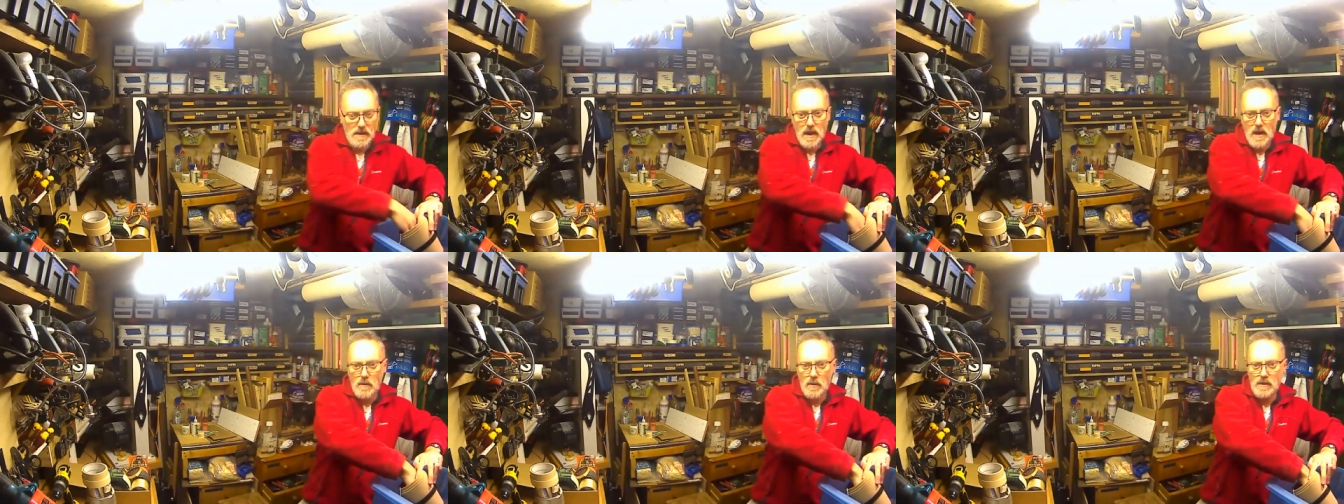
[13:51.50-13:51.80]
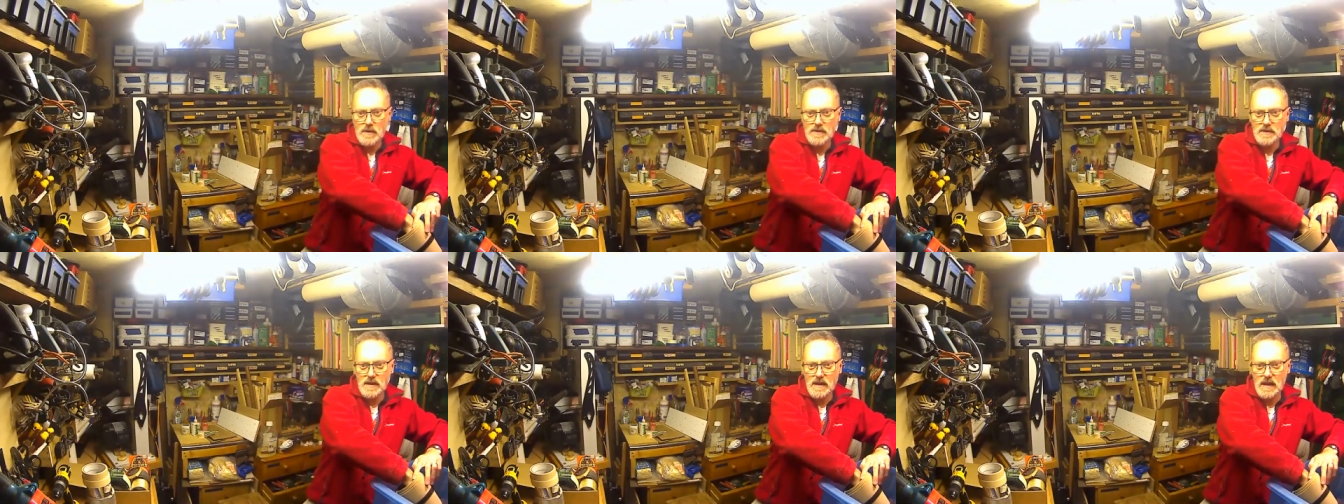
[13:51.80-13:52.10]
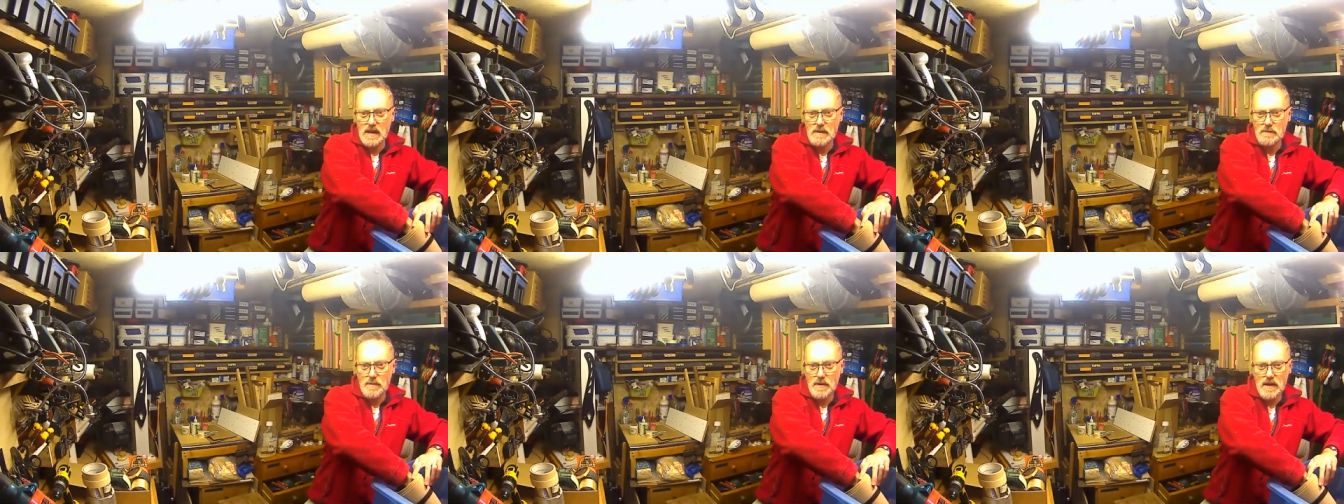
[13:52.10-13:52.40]
yet whether to
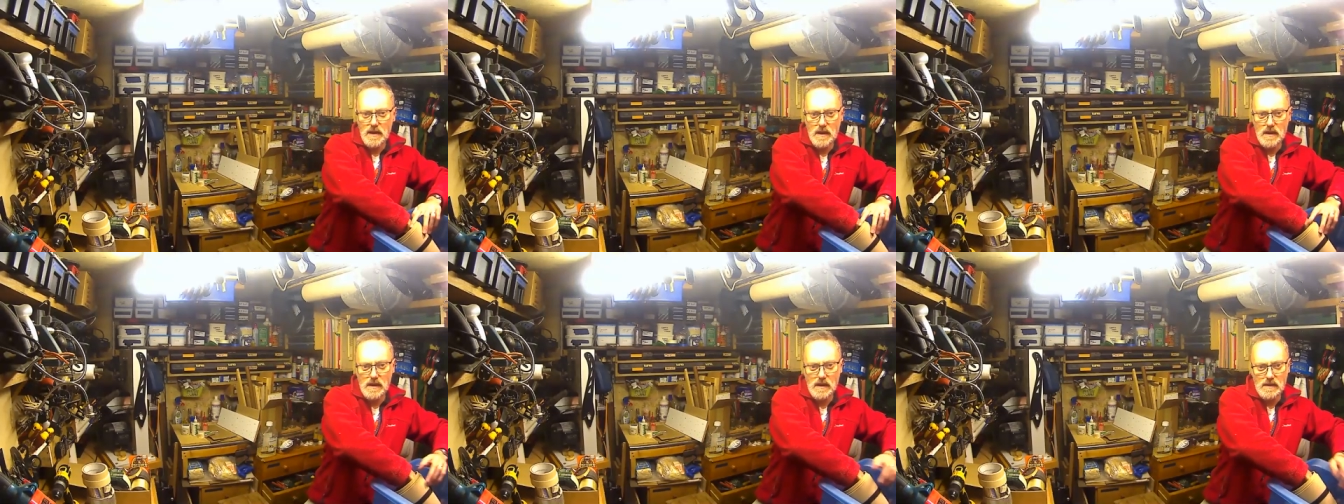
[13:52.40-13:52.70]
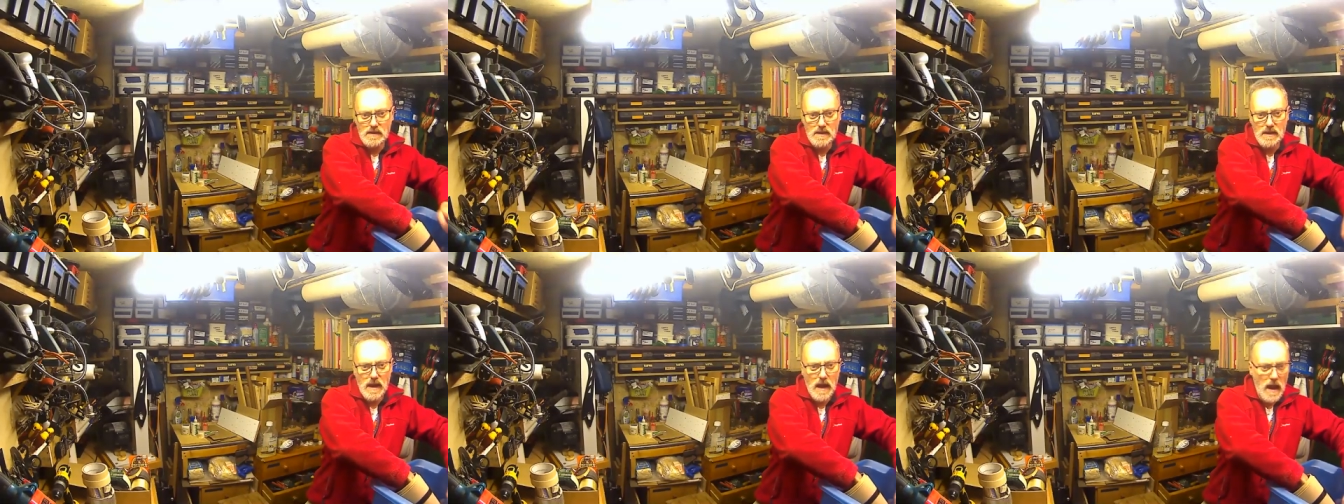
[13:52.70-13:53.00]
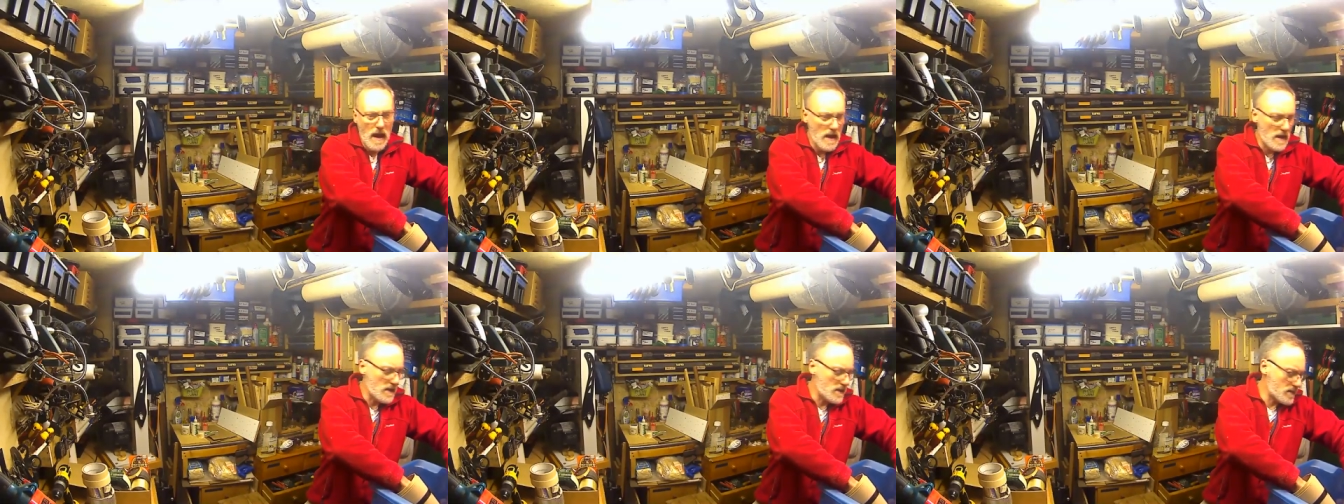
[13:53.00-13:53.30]
keep it in its
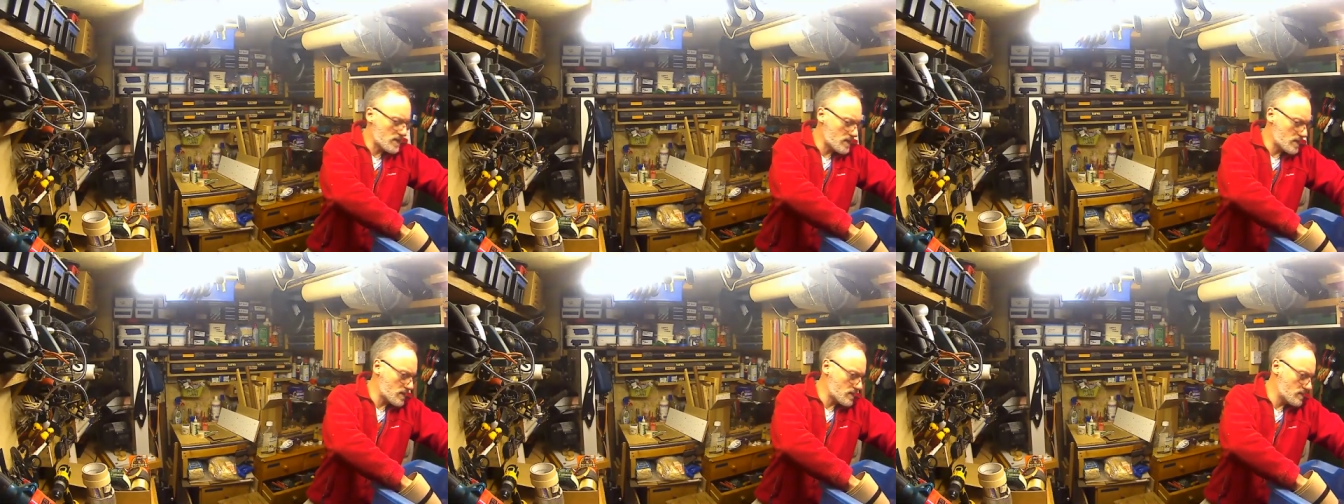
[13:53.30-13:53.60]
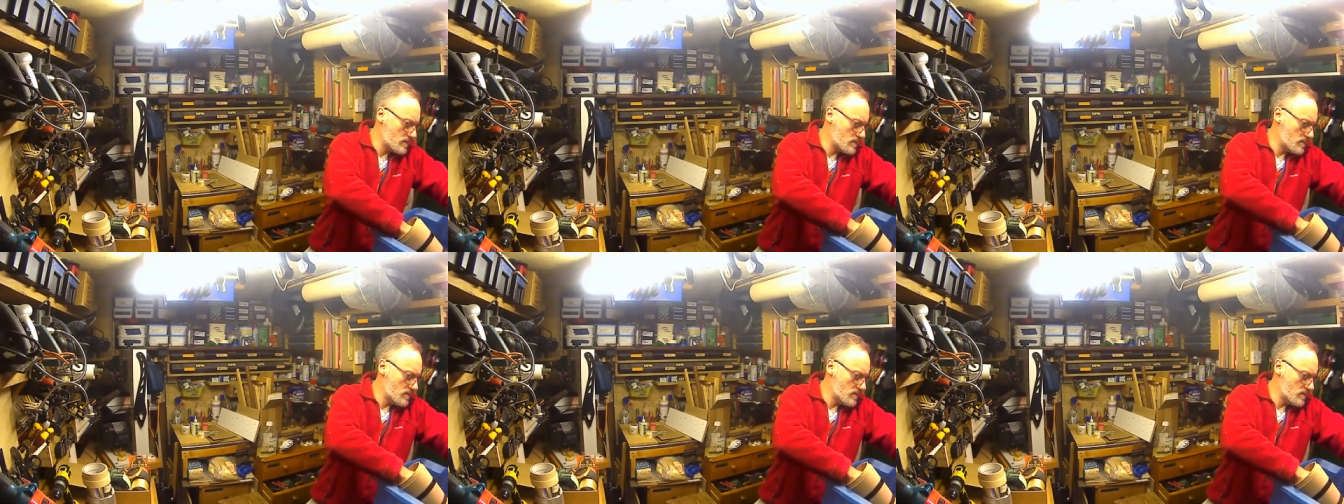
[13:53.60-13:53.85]
case